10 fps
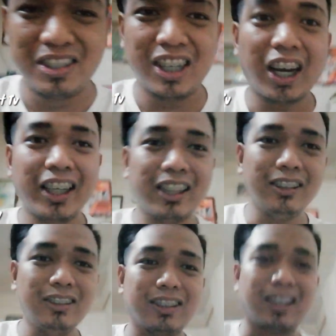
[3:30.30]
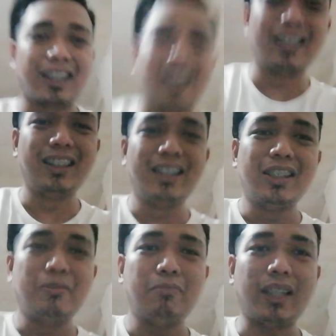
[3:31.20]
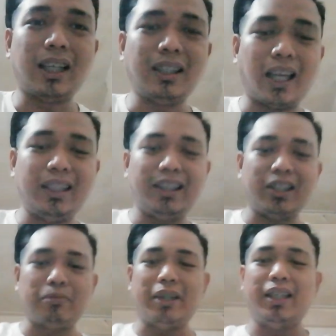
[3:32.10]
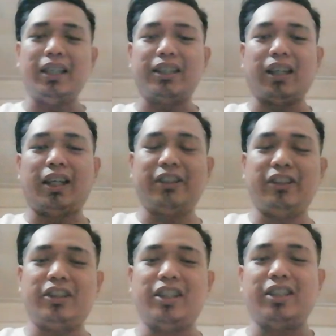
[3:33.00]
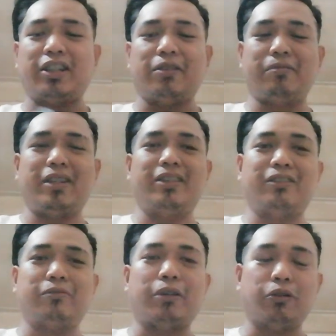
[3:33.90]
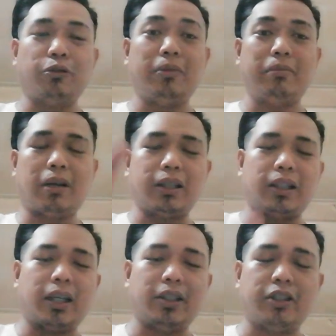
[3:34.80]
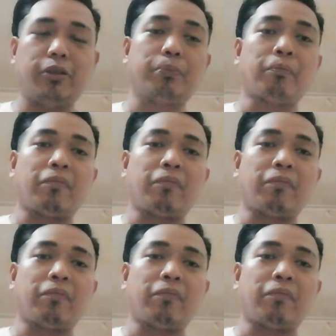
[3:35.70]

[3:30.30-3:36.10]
Cartoons! Batang 90s, may hilig sa cartoons yan. Siyempre, no? Proud to be, batang 90s. So,